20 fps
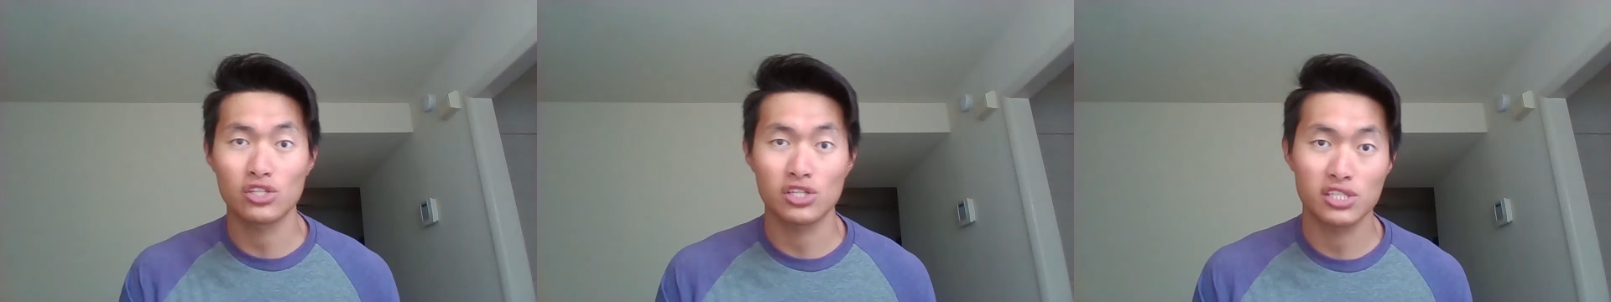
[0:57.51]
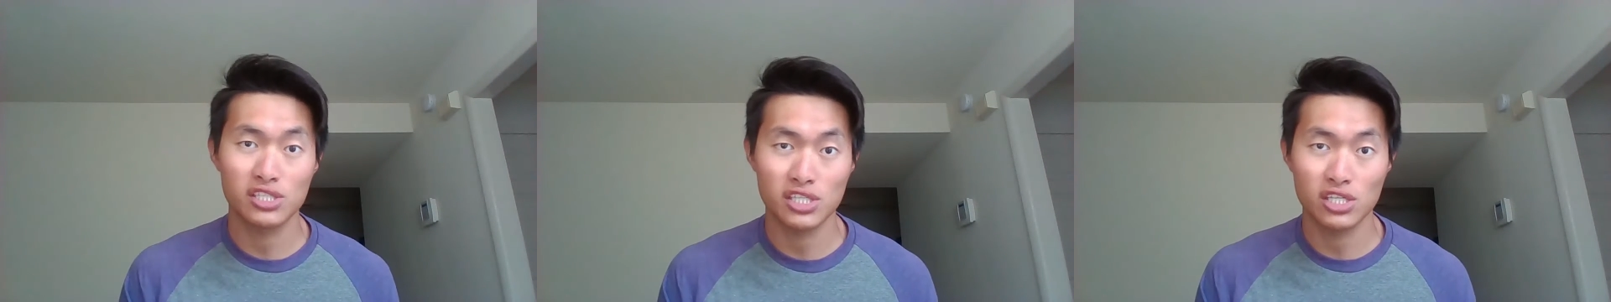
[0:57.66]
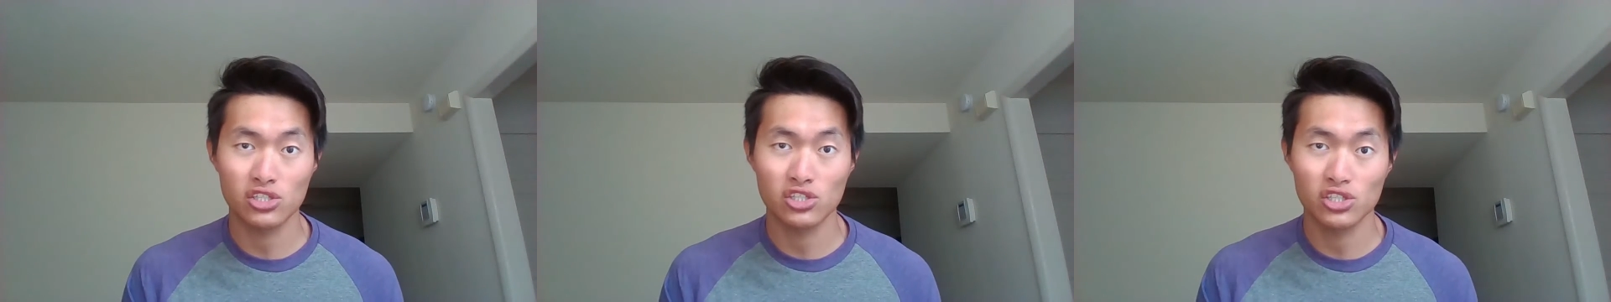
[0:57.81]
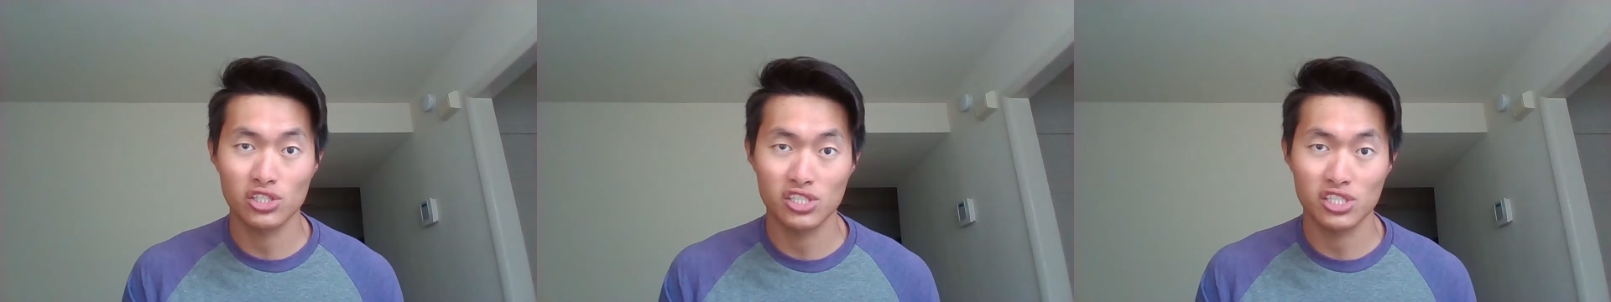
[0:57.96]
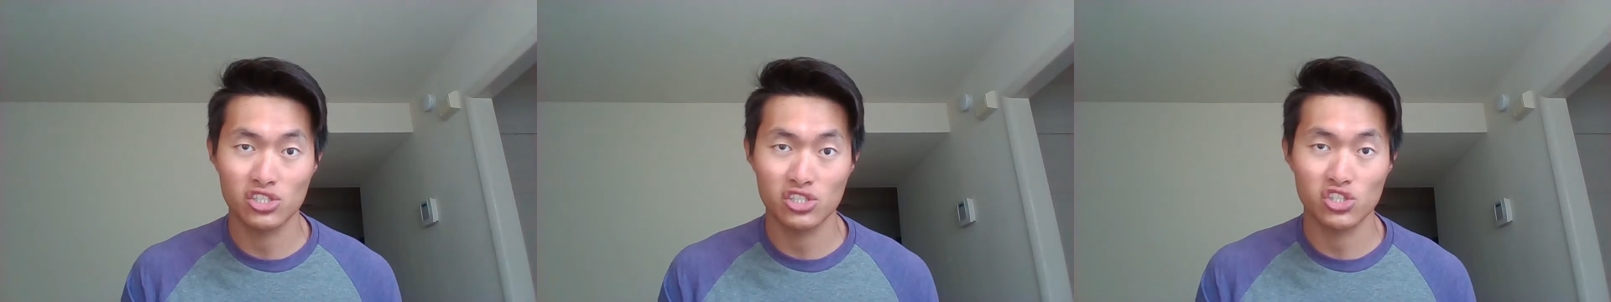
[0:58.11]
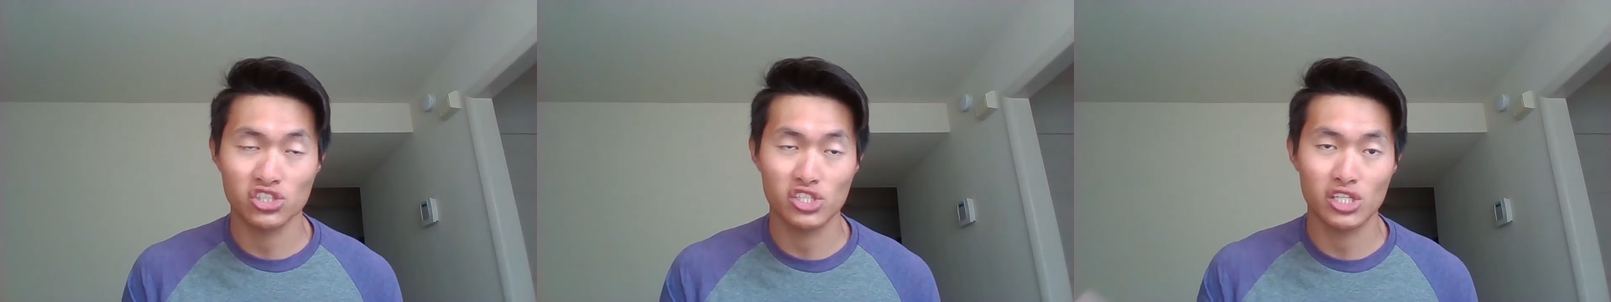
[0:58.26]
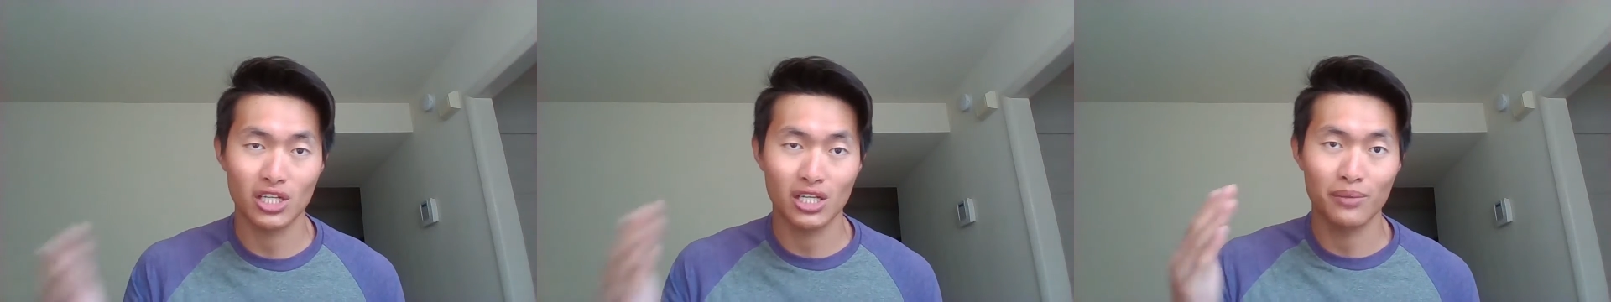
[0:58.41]
decision such as
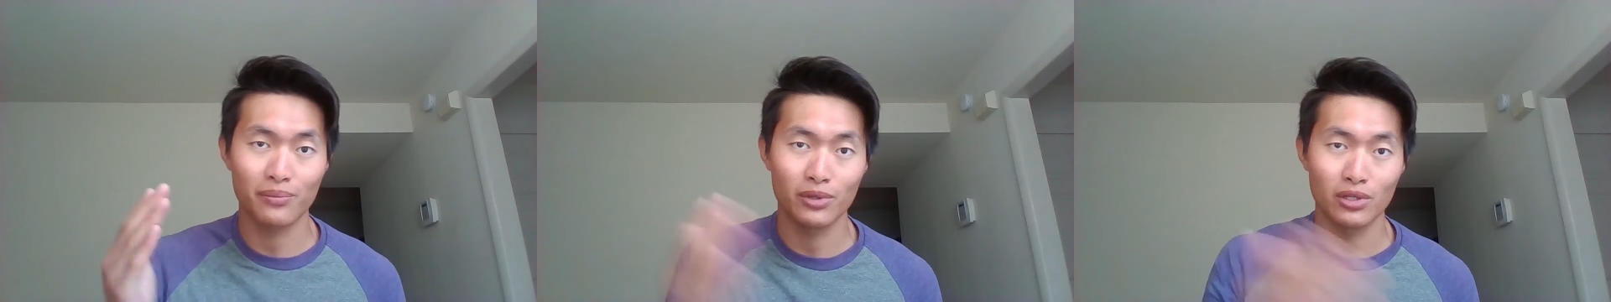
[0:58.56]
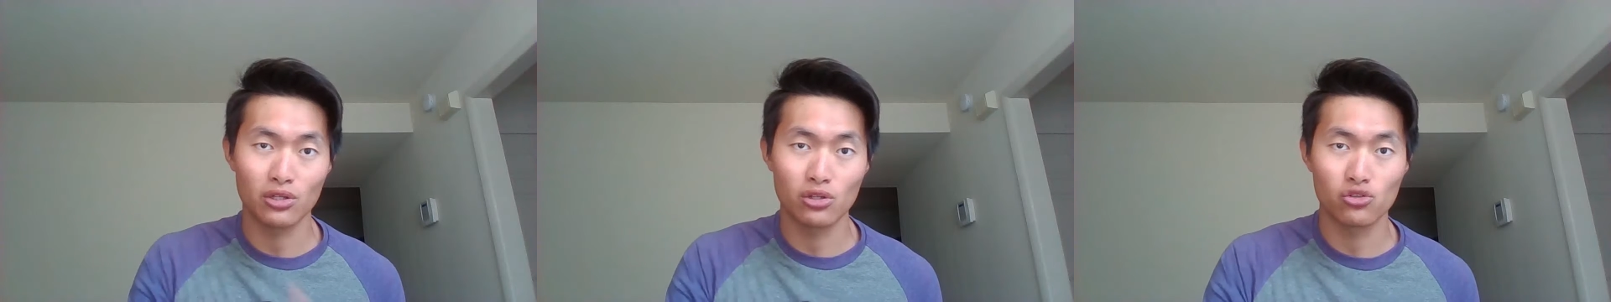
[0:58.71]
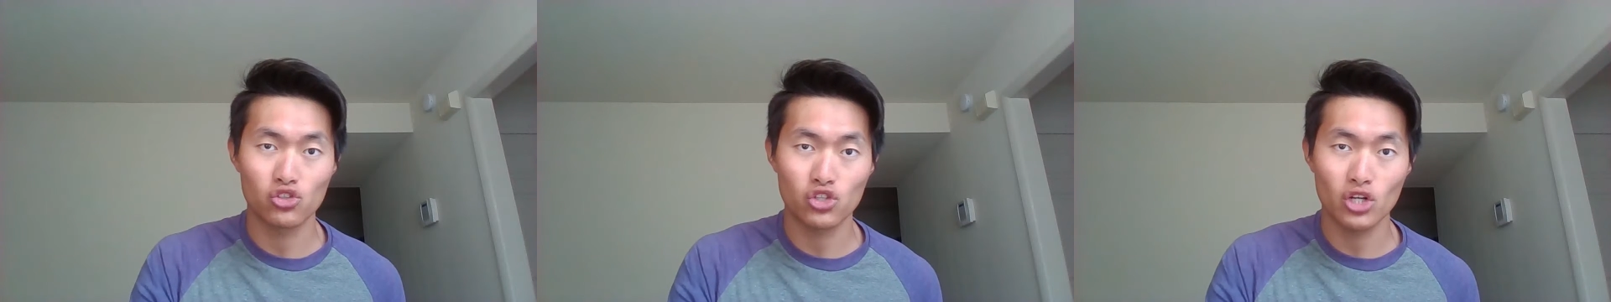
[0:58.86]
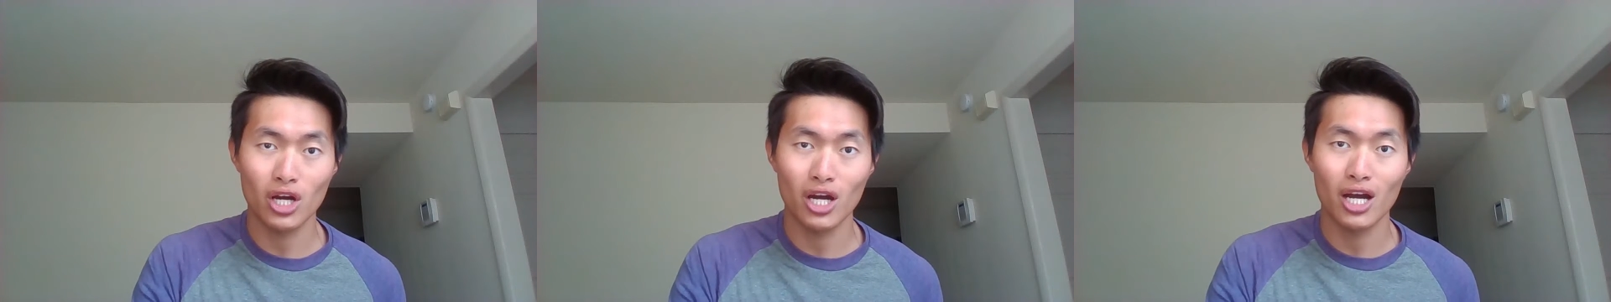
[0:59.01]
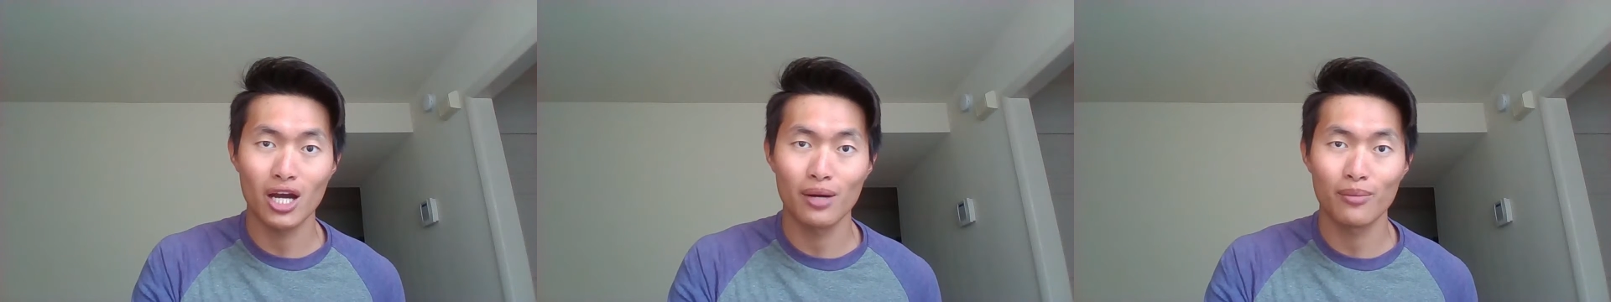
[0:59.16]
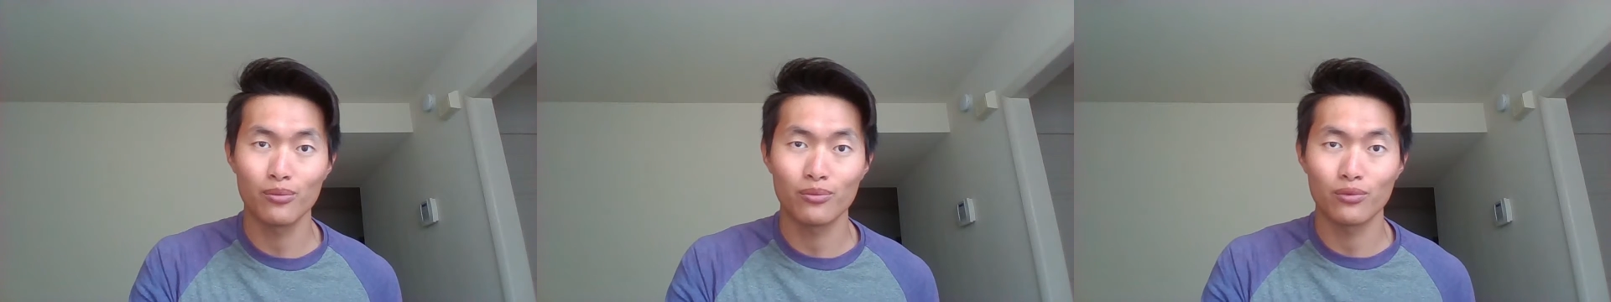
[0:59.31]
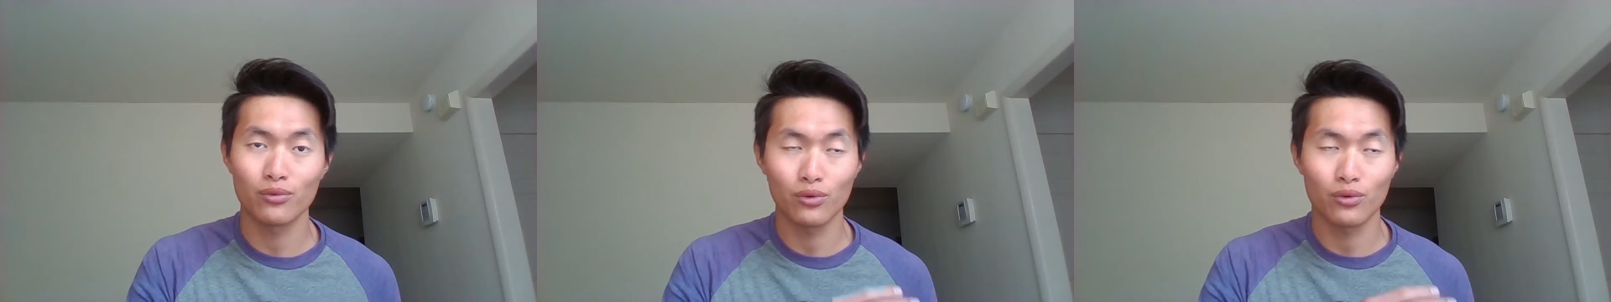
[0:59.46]
take up a new job